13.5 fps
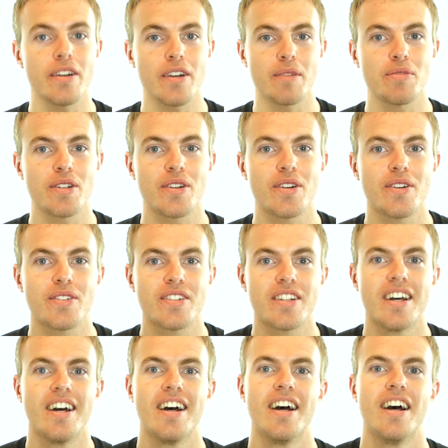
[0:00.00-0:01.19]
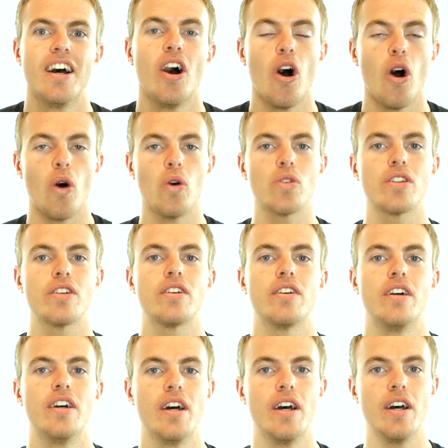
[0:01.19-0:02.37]
comes and goes. All the
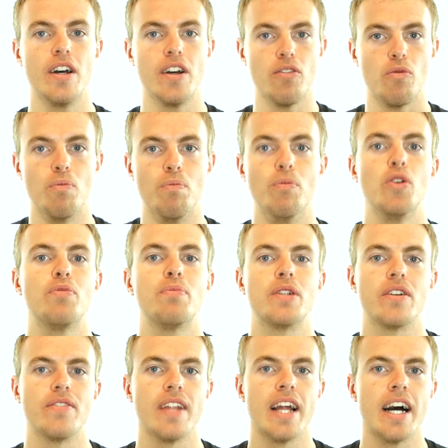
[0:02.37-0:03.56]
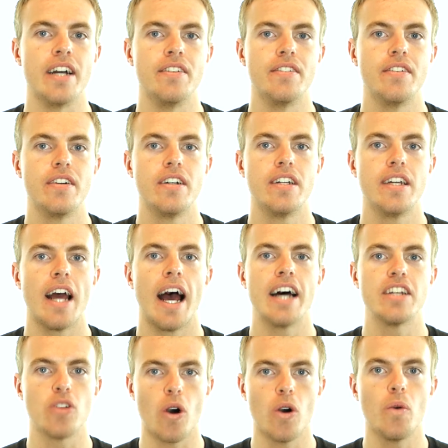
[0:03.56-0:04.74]
movement of life has
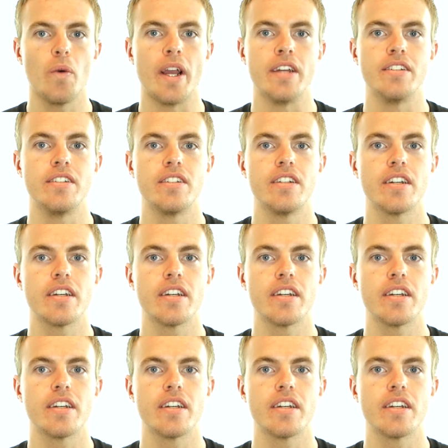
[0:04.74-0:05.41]
always